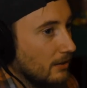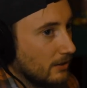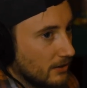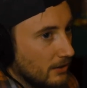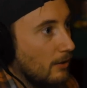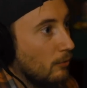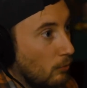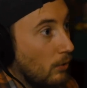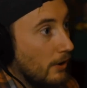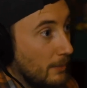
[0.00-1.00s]
let's not
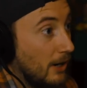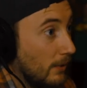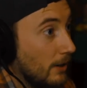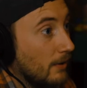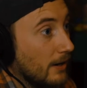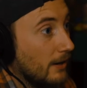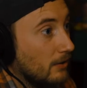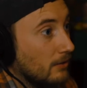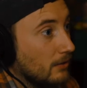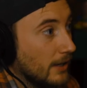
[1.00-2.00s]
worry about rent right
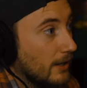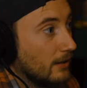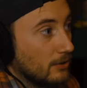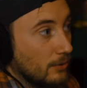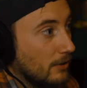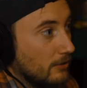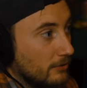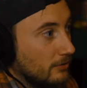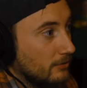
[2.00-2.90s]
now, like any sort of...